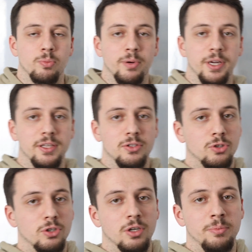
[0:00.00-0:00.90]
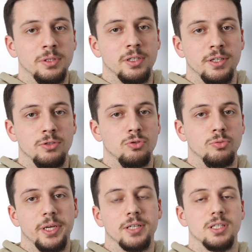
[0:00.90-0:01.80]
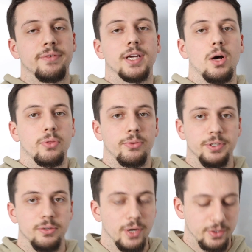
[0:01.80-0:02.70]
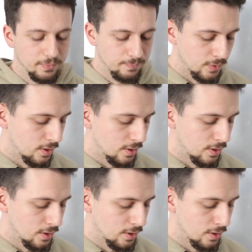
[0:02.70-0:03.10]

break your ability to make a living out of 3D rendering.